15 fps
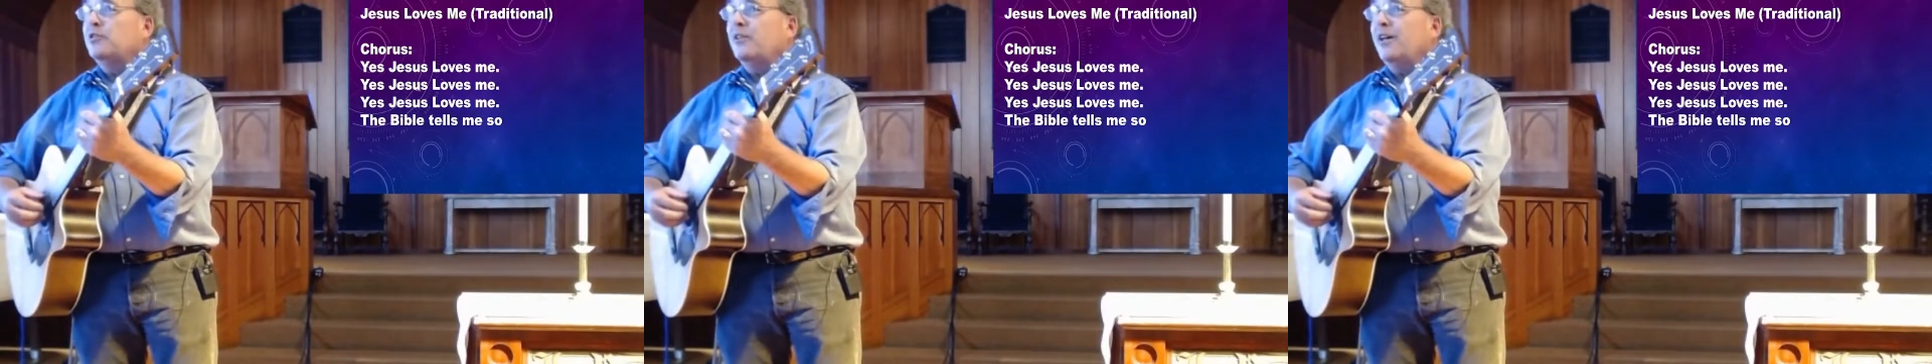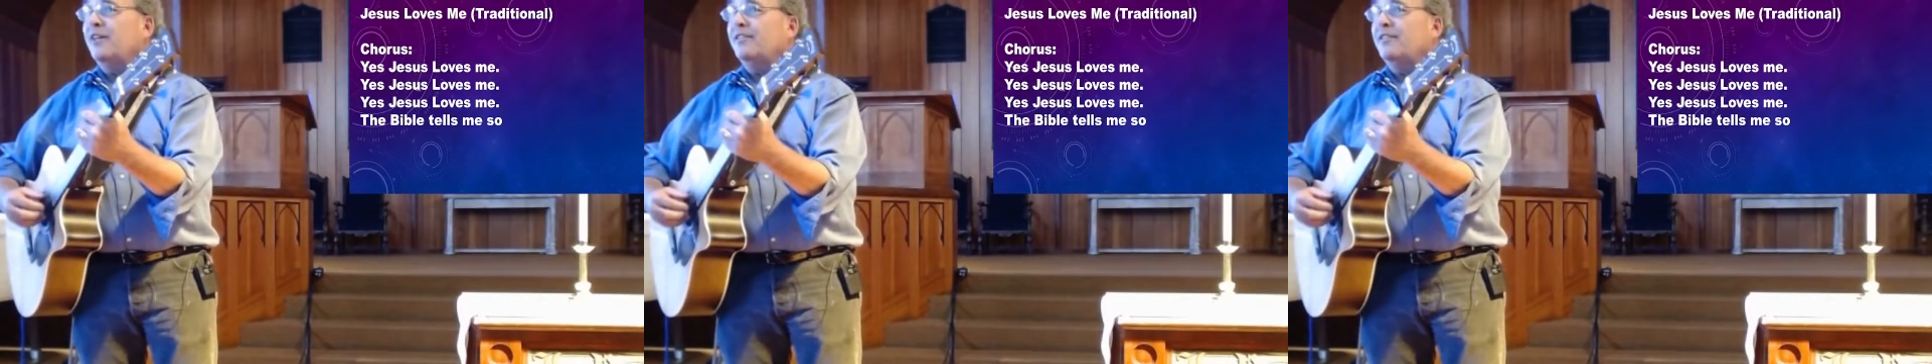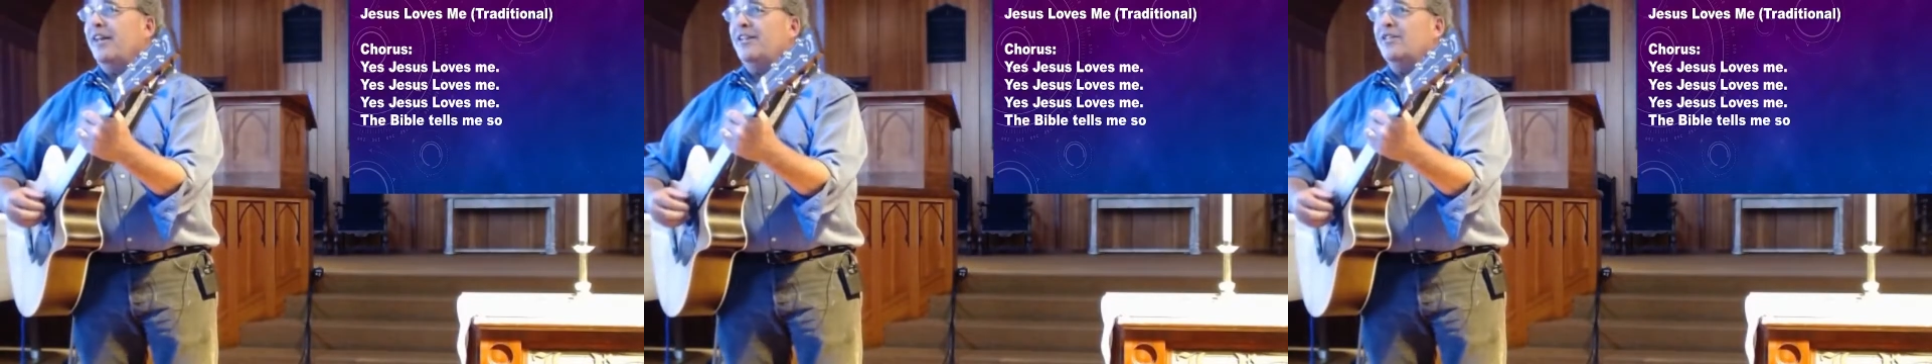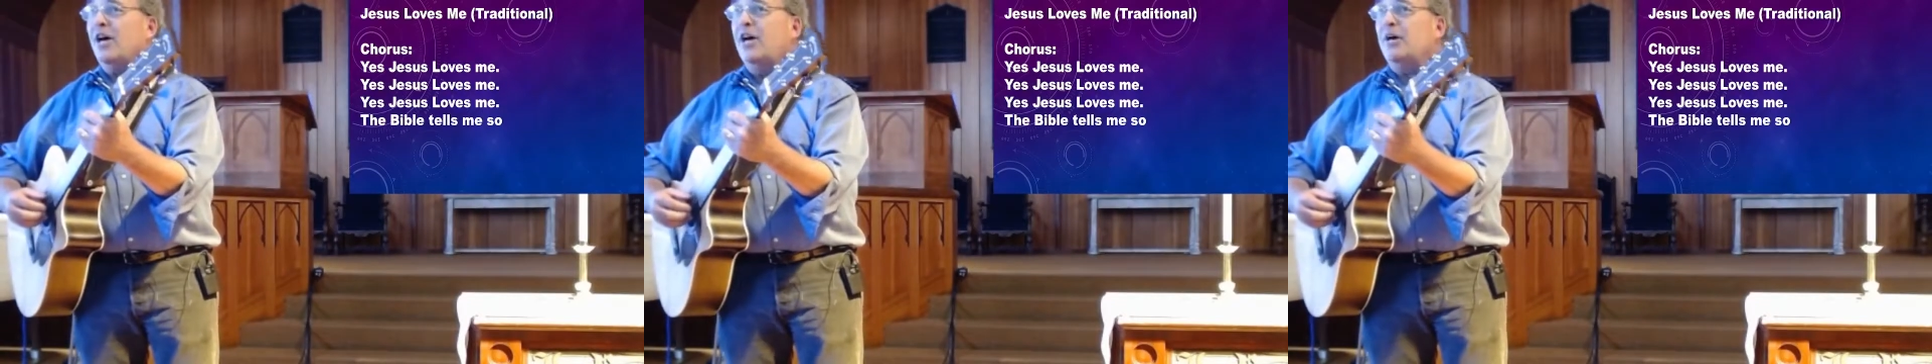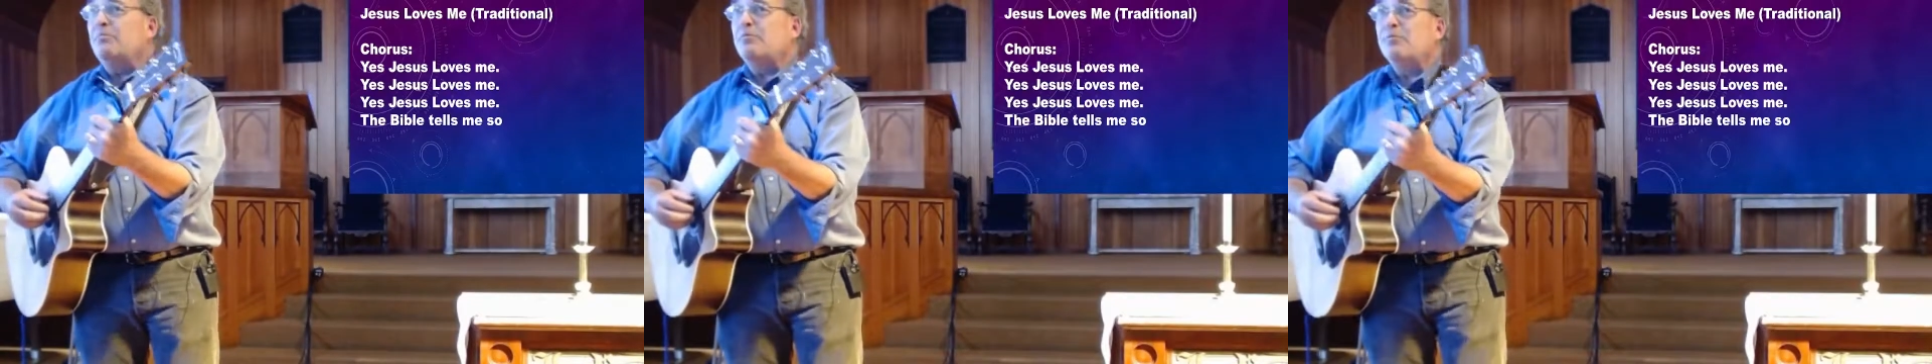at, at
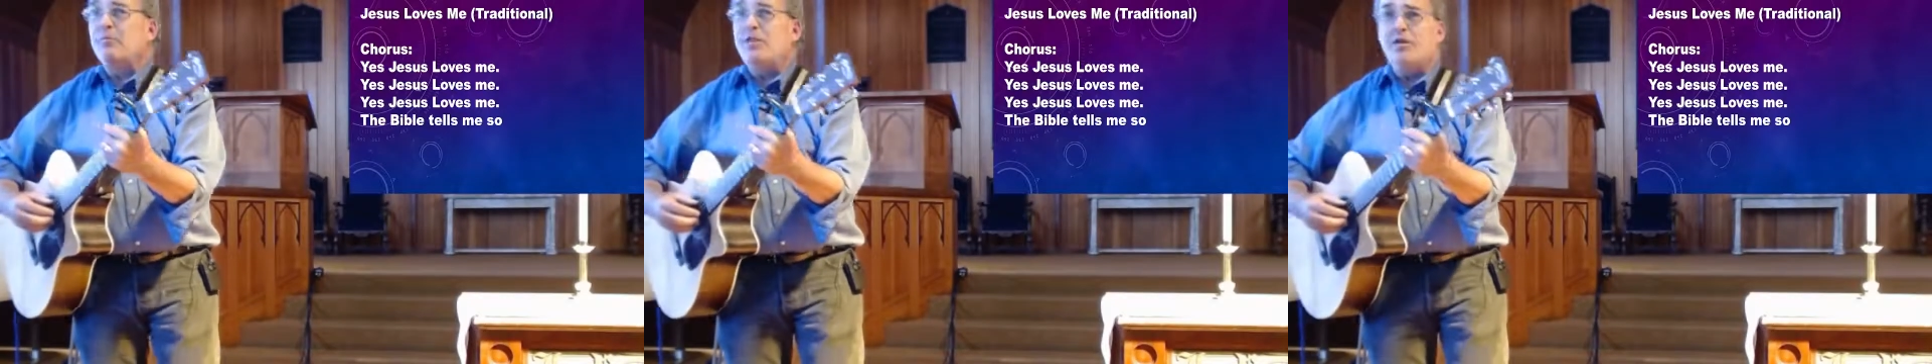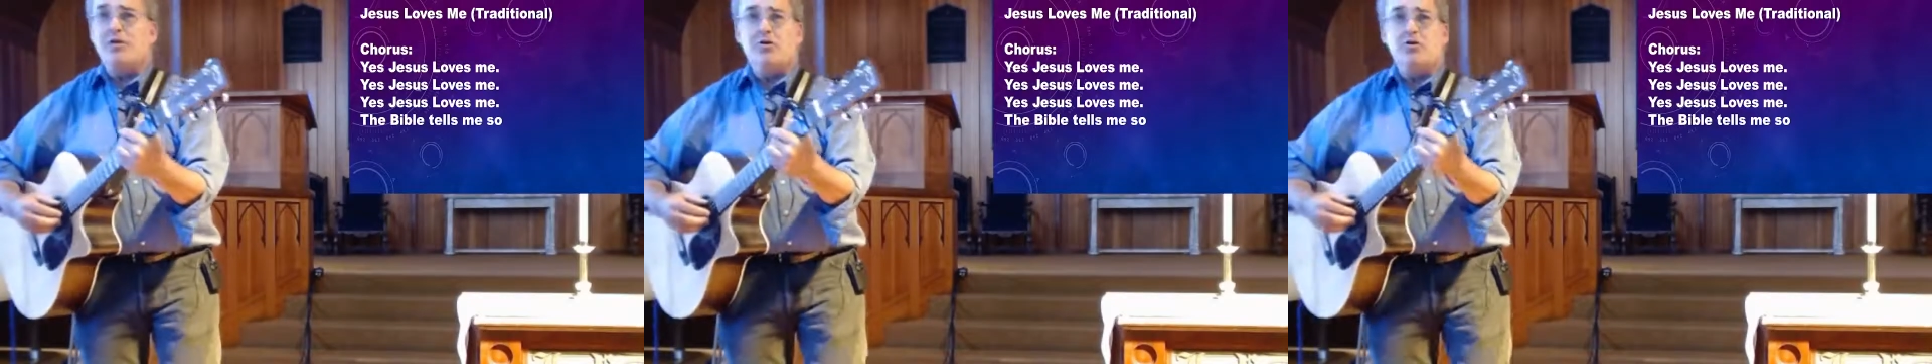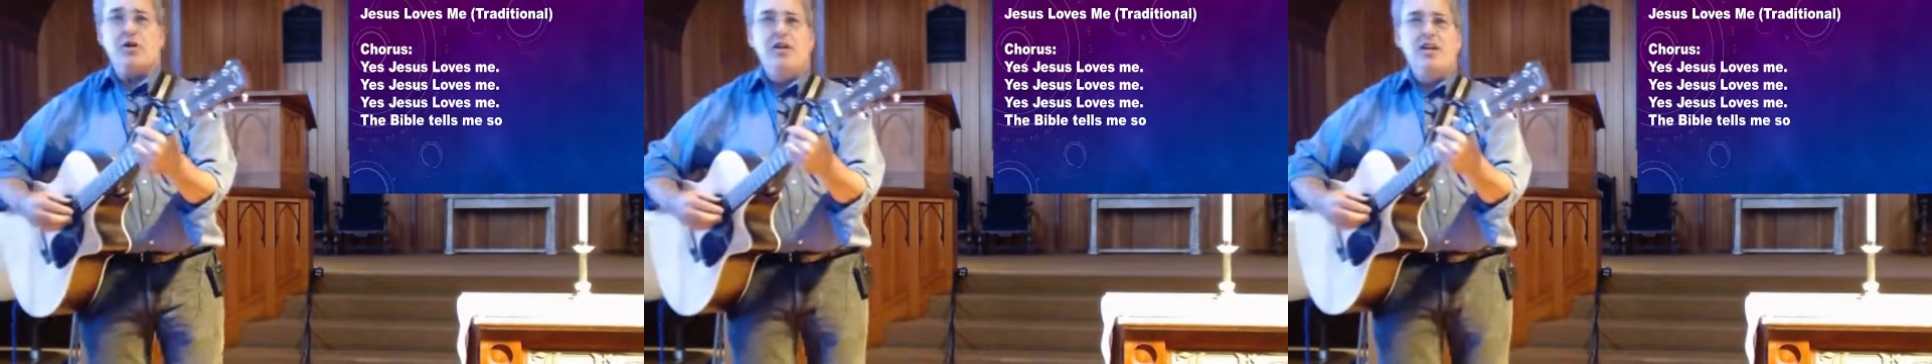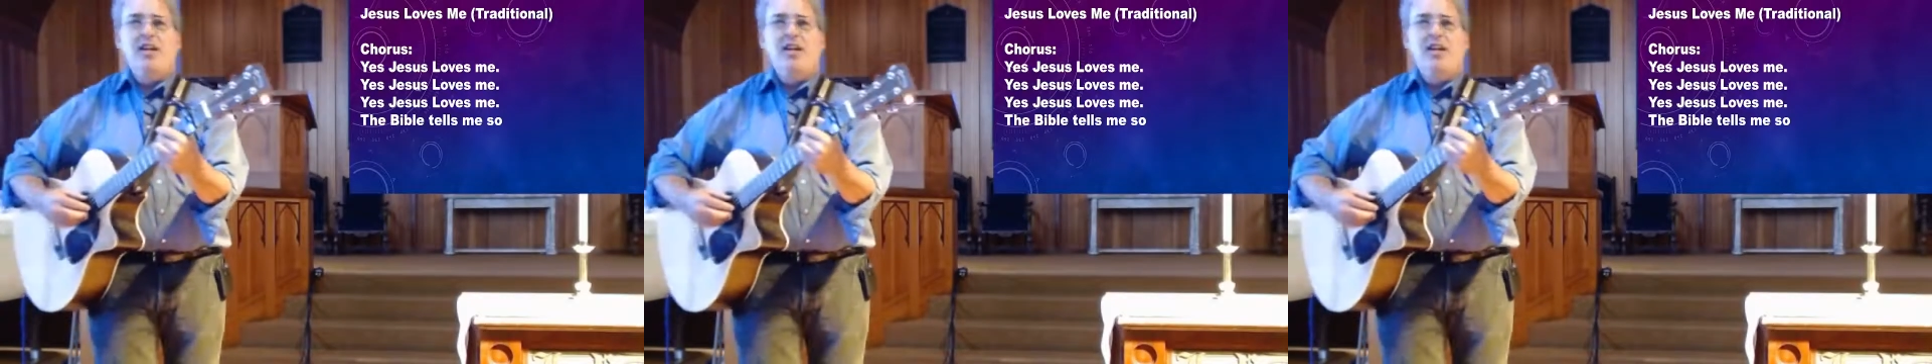times because there's, a,